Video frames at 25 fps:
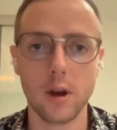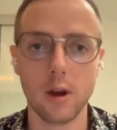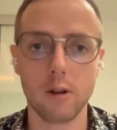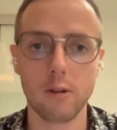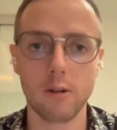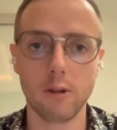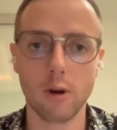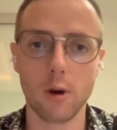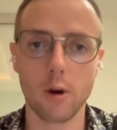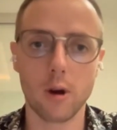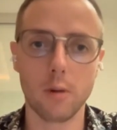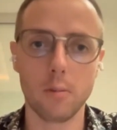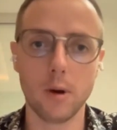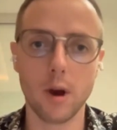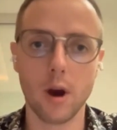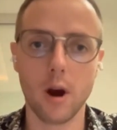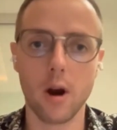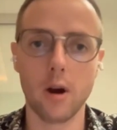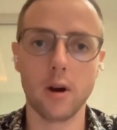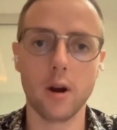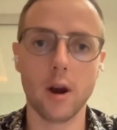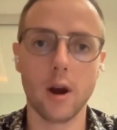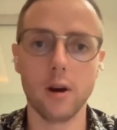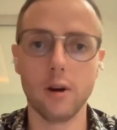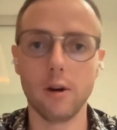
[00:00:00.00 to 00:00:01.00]
And so it can be
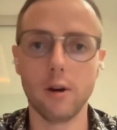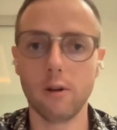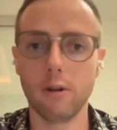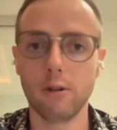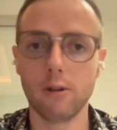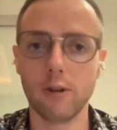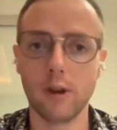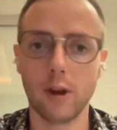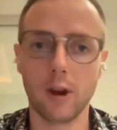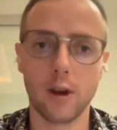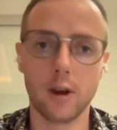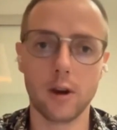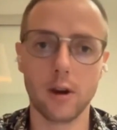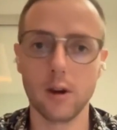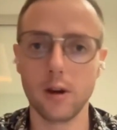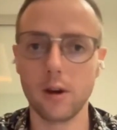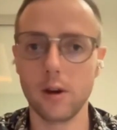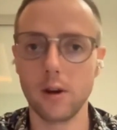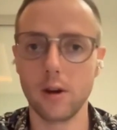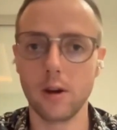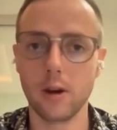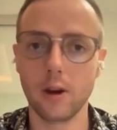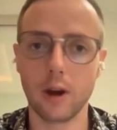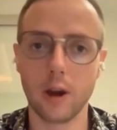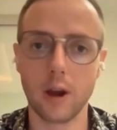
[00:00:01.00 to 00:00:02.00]
hard to understand
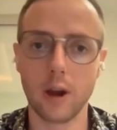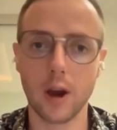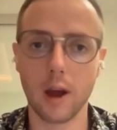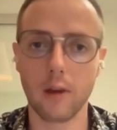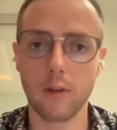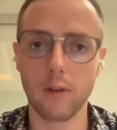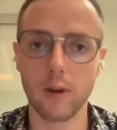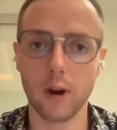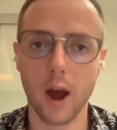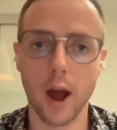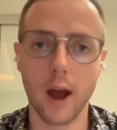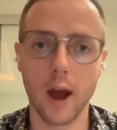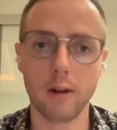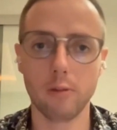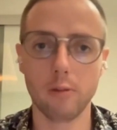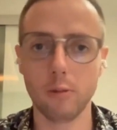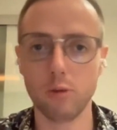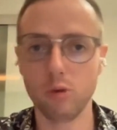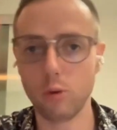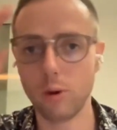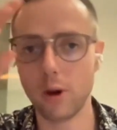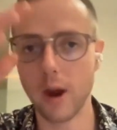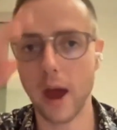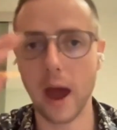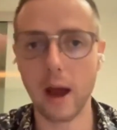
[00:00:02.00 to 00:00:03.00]
and connect the dots
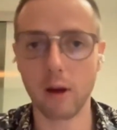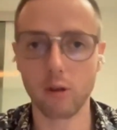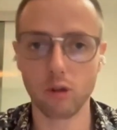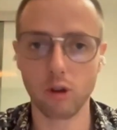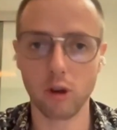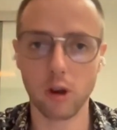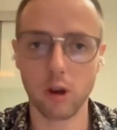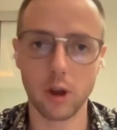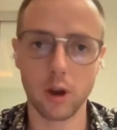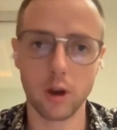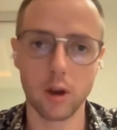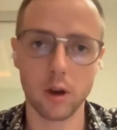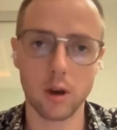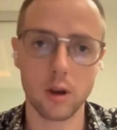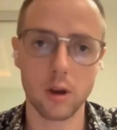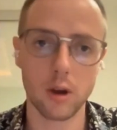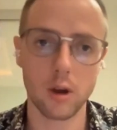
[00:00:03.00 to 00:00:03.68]
between action and.